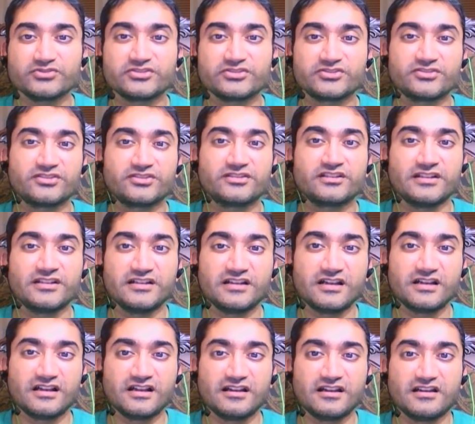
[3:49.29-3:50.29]
your shirt
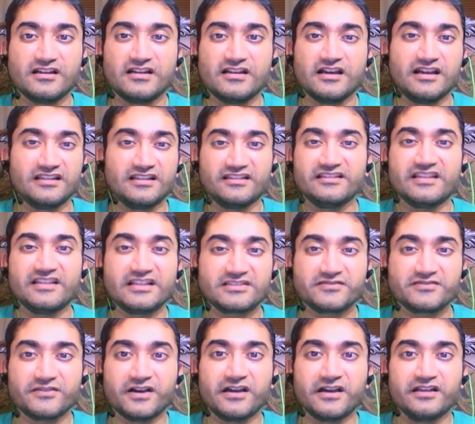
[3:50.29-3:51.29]
i think that's
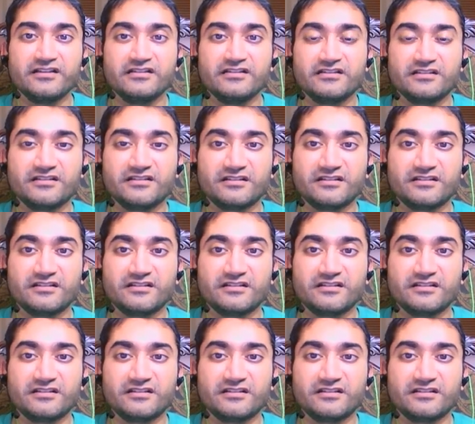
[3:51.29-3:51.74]
fine